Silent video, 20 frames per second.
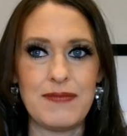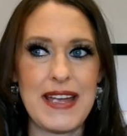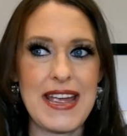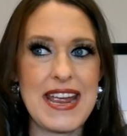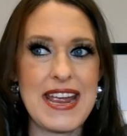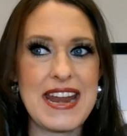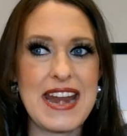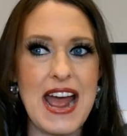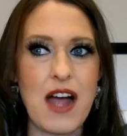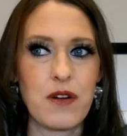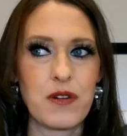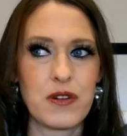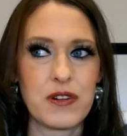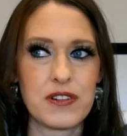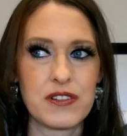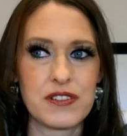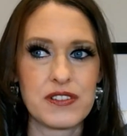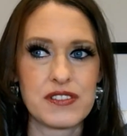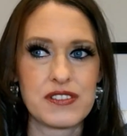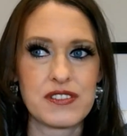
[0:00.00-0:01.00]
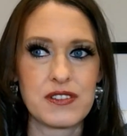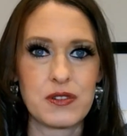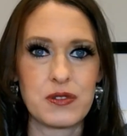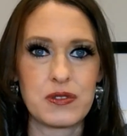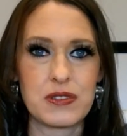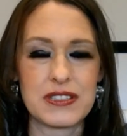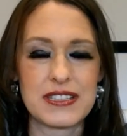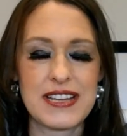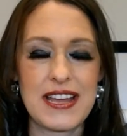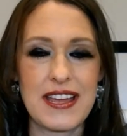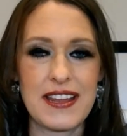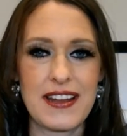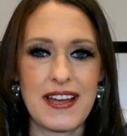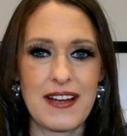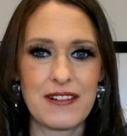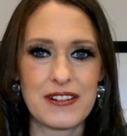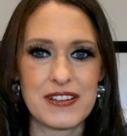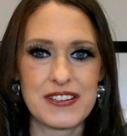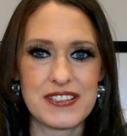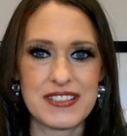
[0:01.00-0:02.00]
8 hours or 10
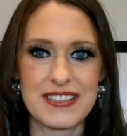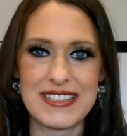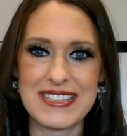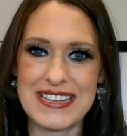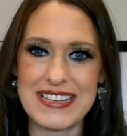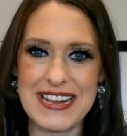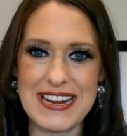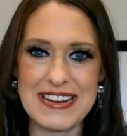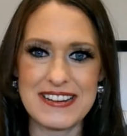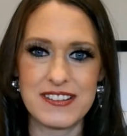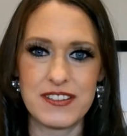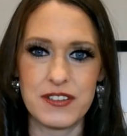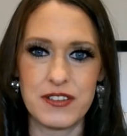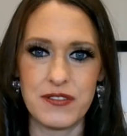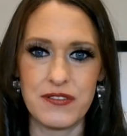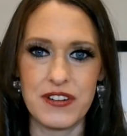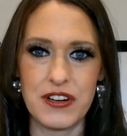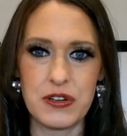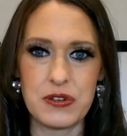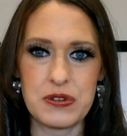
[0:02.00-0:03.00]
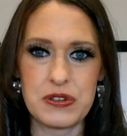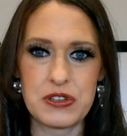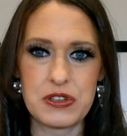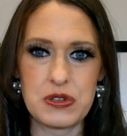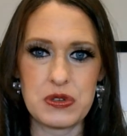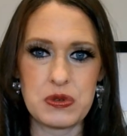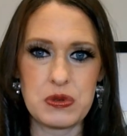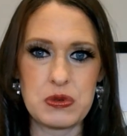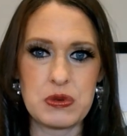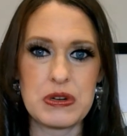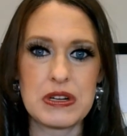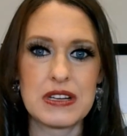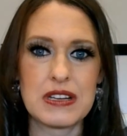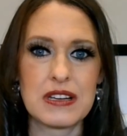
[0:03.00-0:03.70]
hours in the day to devote to